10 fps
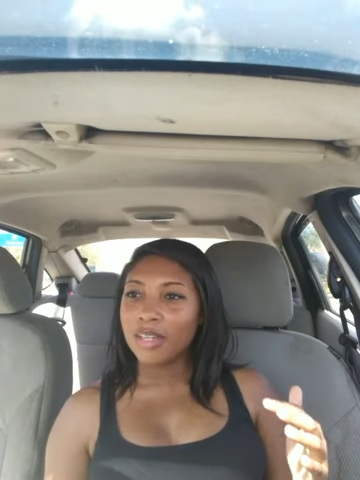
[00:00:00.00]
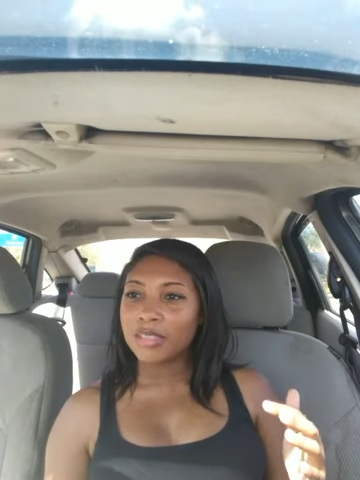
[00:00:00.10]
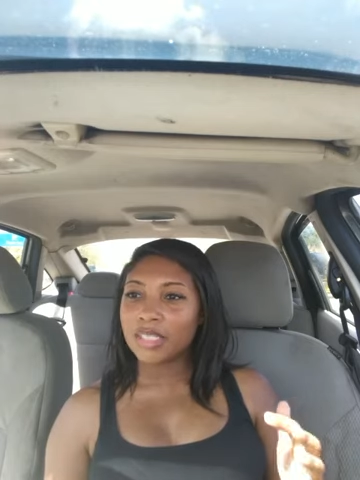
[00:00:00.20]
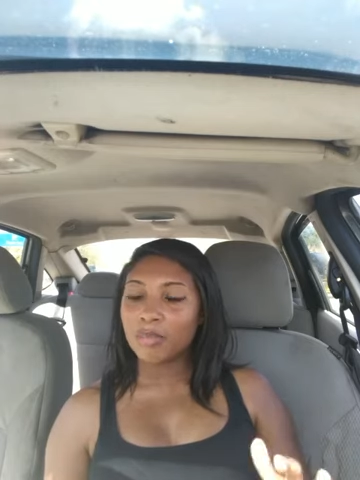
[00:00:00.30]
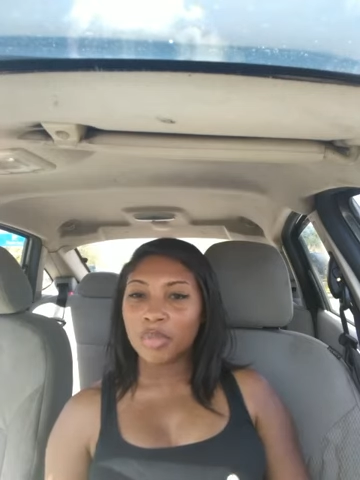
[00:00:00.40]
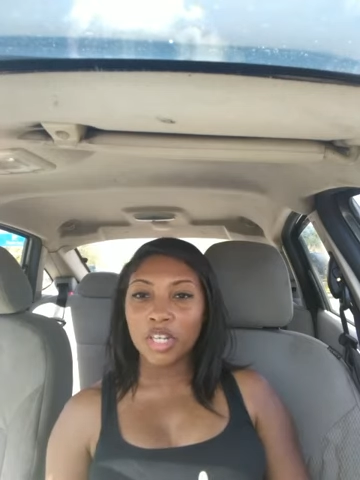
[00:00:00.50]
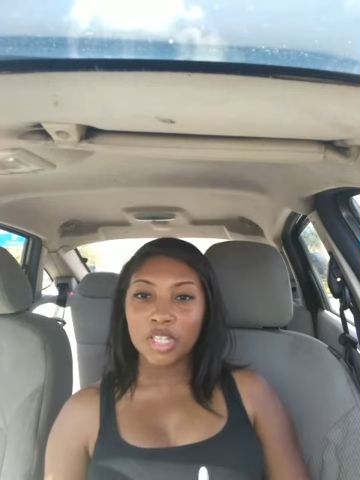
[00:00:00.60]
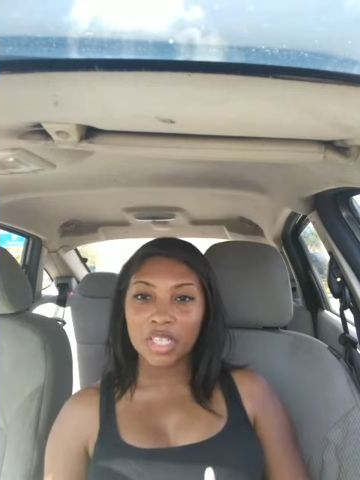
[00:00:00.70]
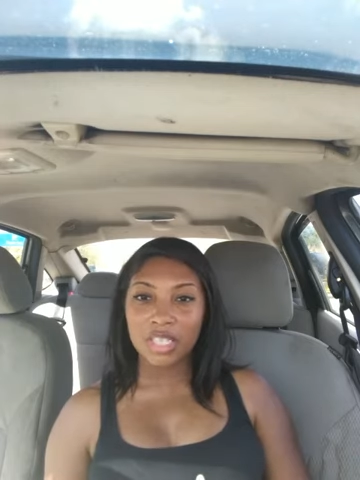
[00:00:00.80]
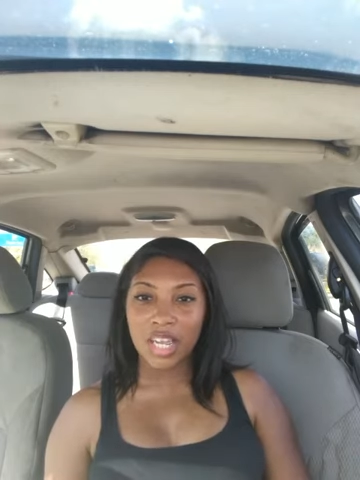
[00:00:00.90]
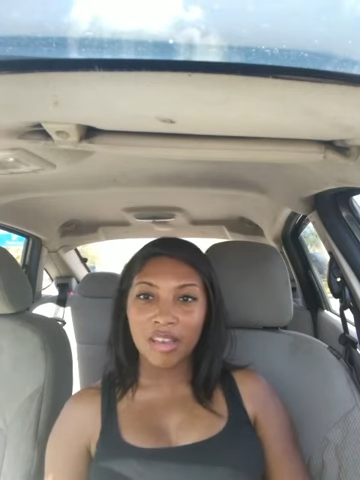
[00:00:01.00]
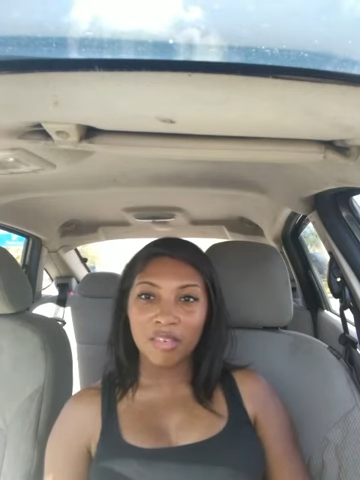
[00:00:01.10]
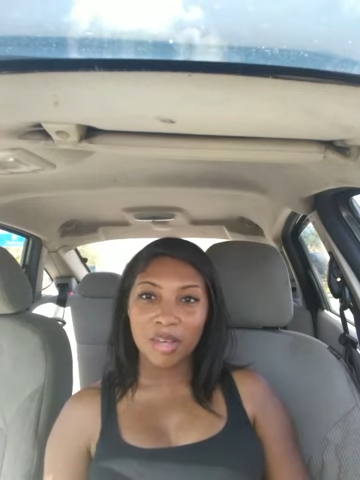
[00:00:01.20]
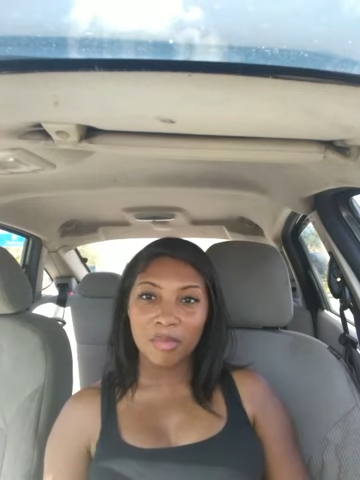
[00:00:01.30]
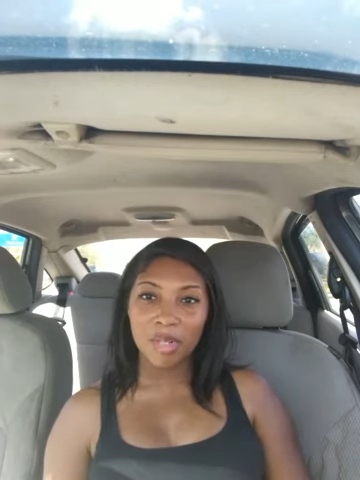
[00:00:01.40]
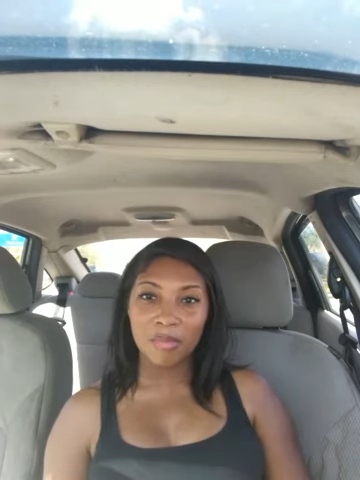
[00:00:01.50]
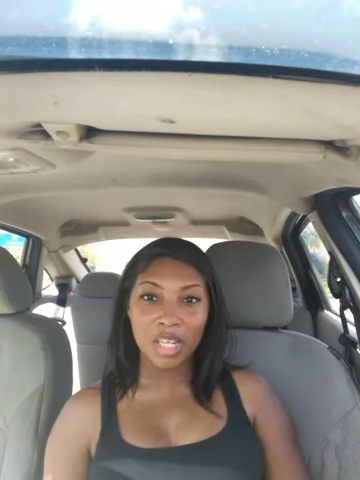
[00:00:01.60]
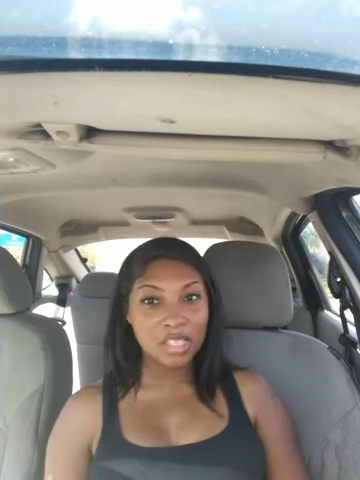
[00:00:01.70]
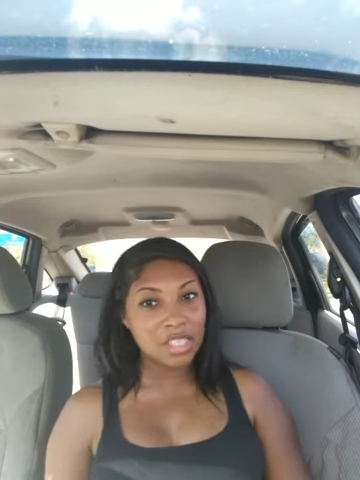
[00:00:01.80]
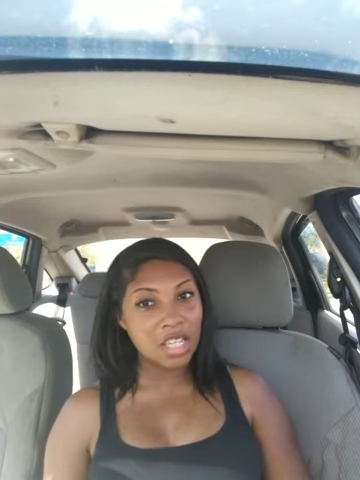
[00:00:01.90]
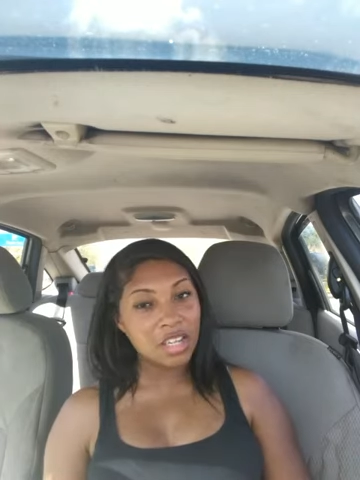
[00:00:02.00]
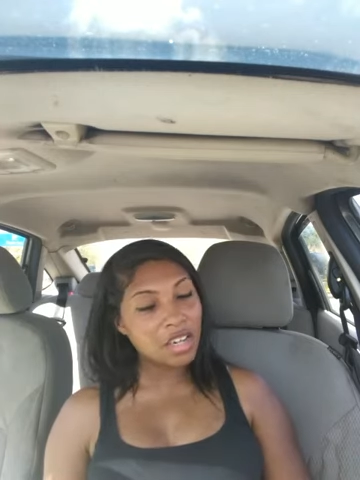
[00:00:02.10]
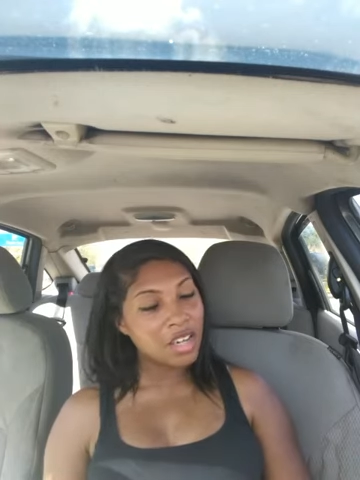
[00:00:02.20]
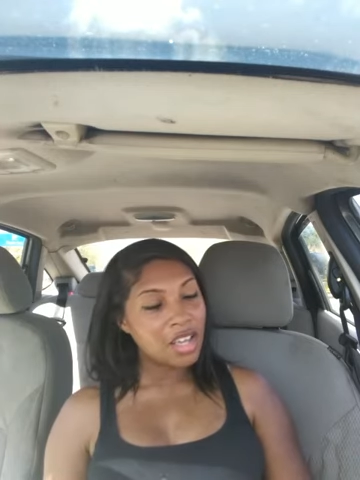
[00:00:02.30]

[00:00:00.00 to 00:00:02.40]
some productions that I have coming up next year.